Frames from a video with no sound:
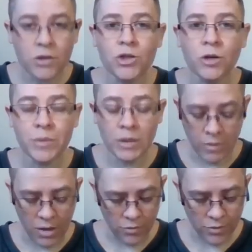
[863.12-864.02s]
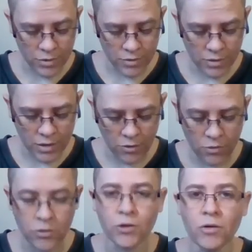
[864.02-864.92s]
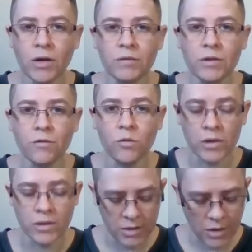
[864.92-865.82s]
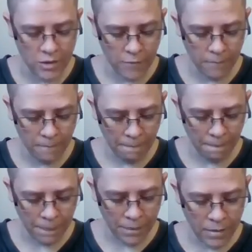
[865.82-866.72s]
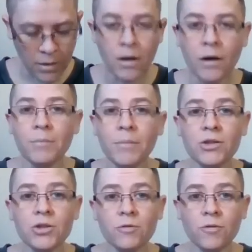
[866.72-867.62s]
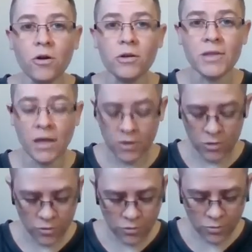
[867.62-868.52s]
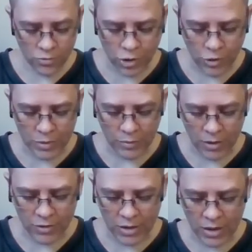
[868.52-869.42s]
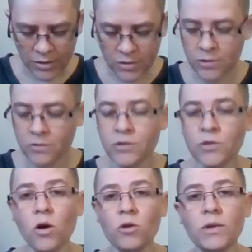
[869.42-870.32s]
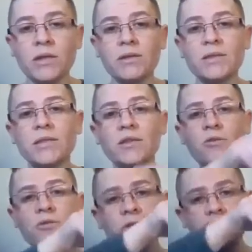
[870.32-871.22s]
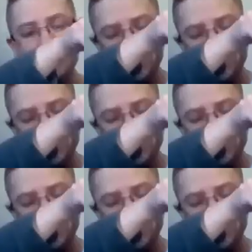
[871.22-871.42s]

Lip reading: Jumping Mouse, he heard a gravely voice say. Magic Frog, is that you? Jumping Mouse asked, swallowing his tears.